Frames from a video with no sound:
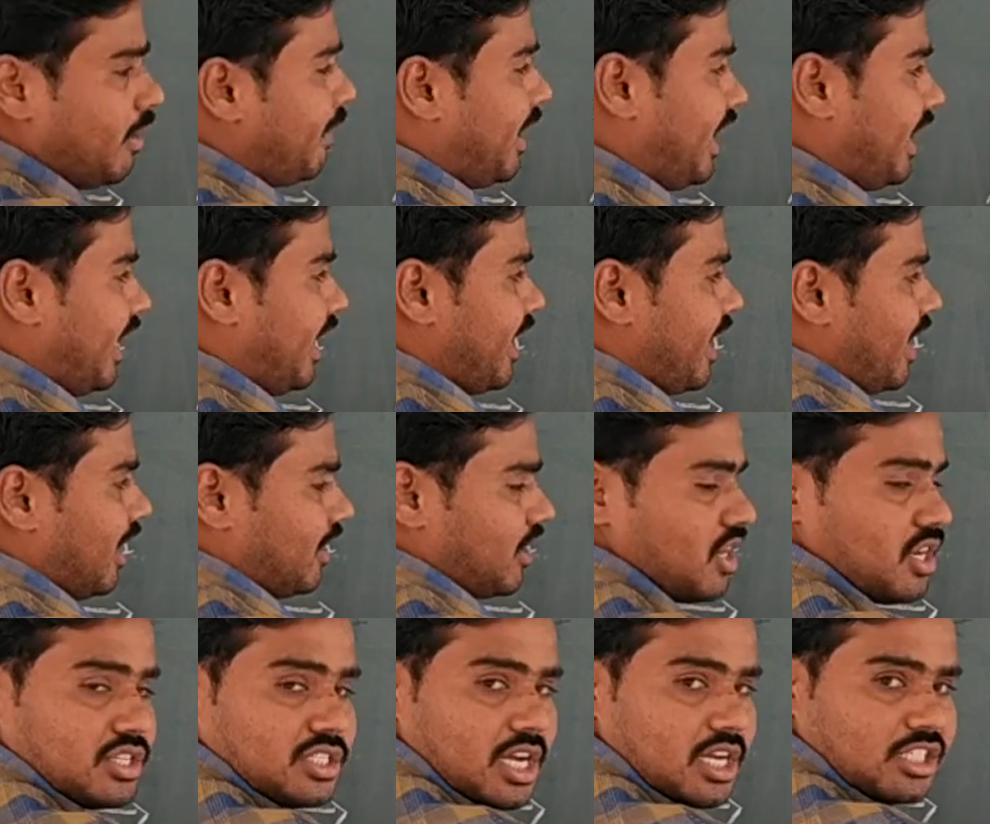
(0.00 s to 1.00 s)
Liberated
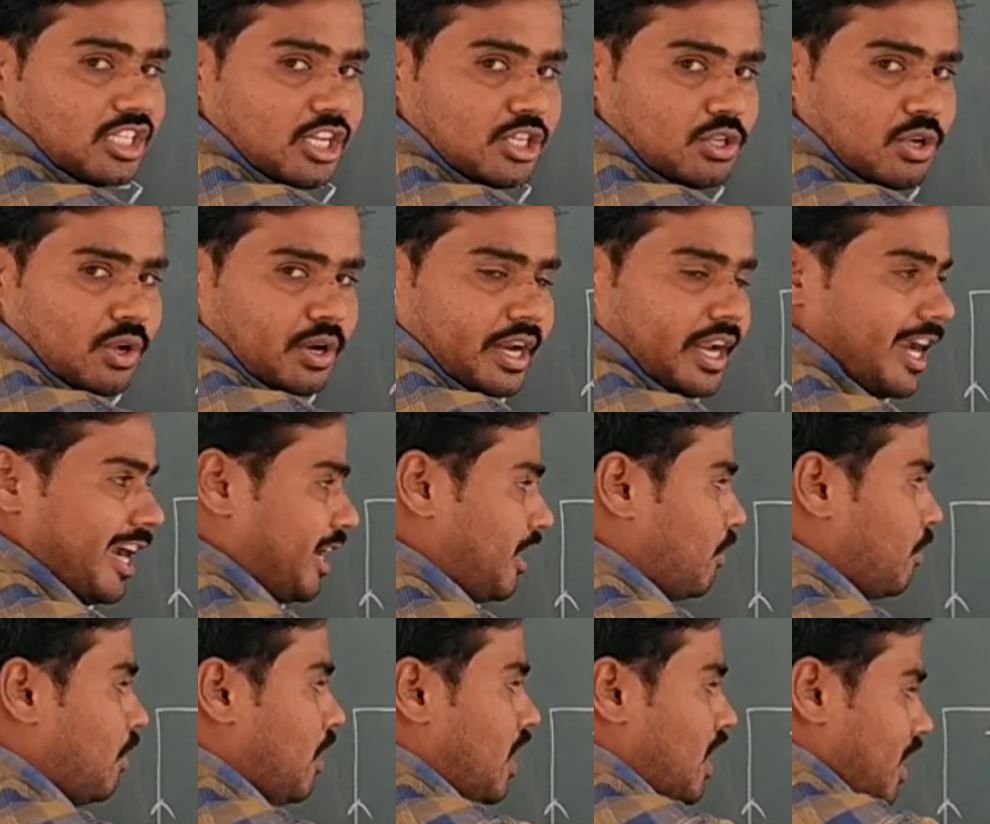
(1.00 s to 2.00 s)
electron charge also
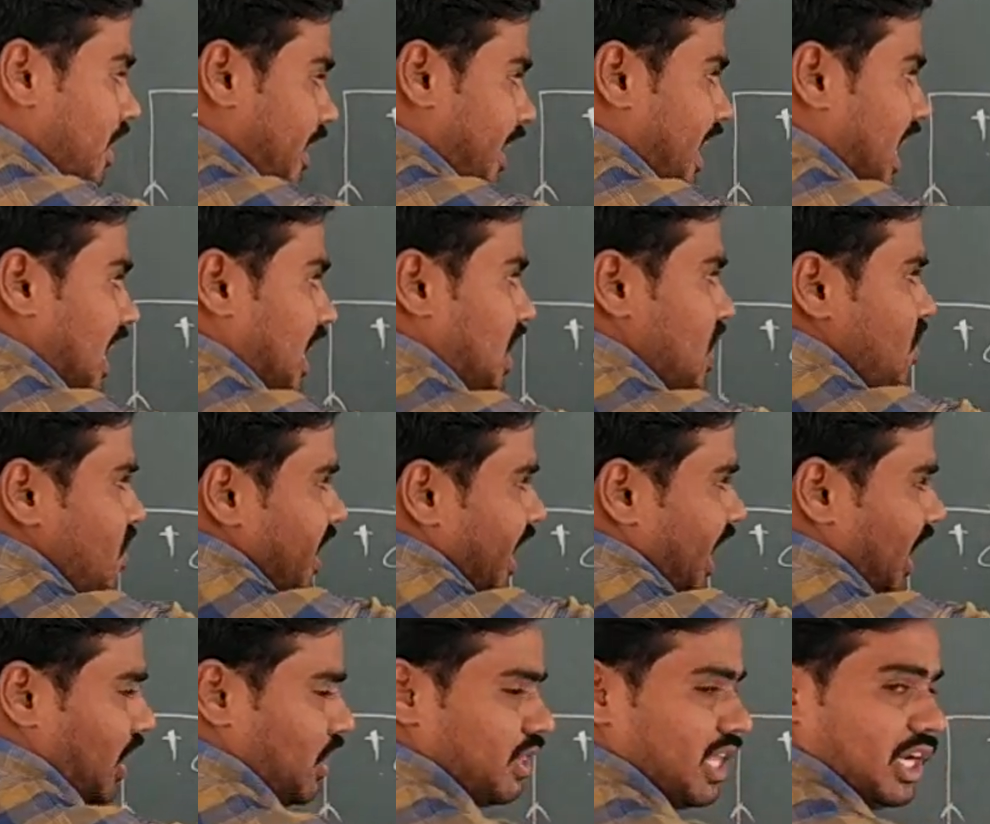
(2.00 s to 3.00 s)
negative.
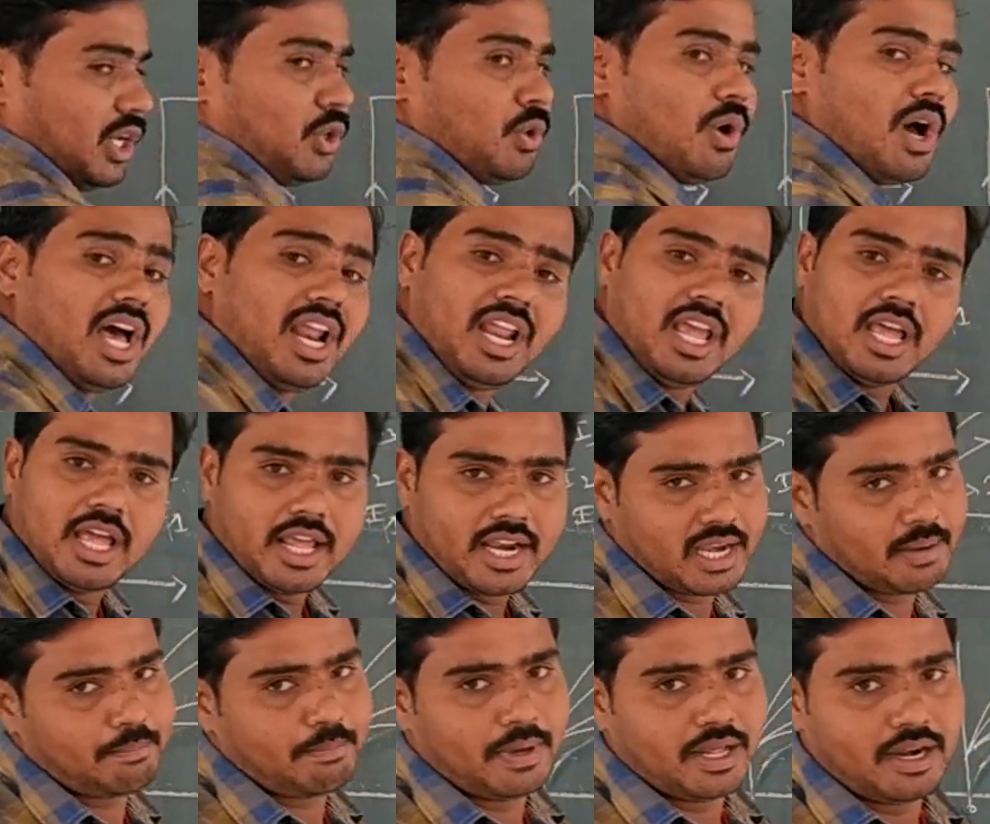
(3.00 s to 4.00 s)
Negative, that two are
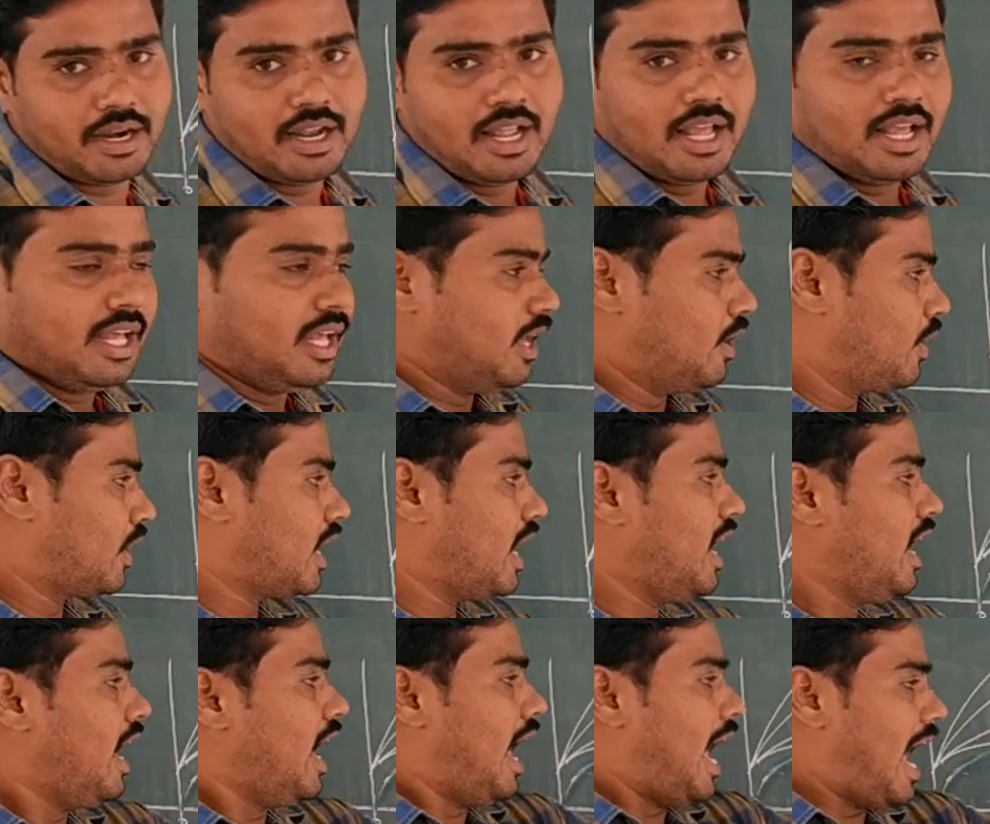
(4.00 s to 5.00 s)
repel.
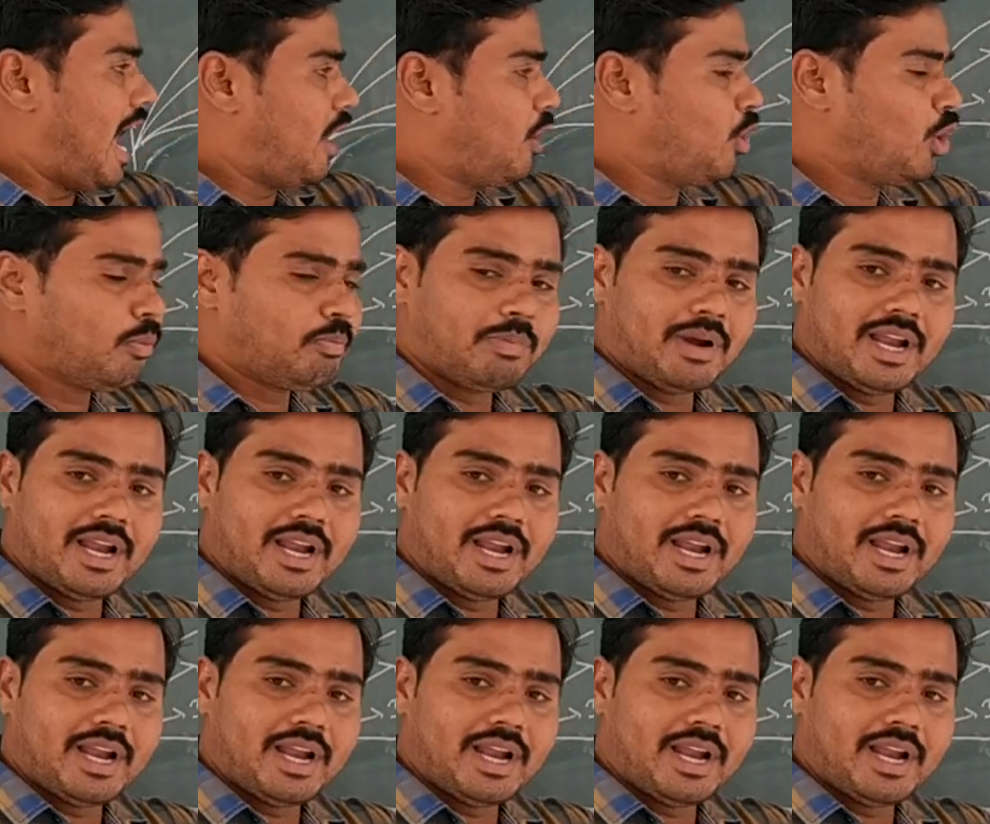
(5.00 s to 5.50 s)
Okay, anode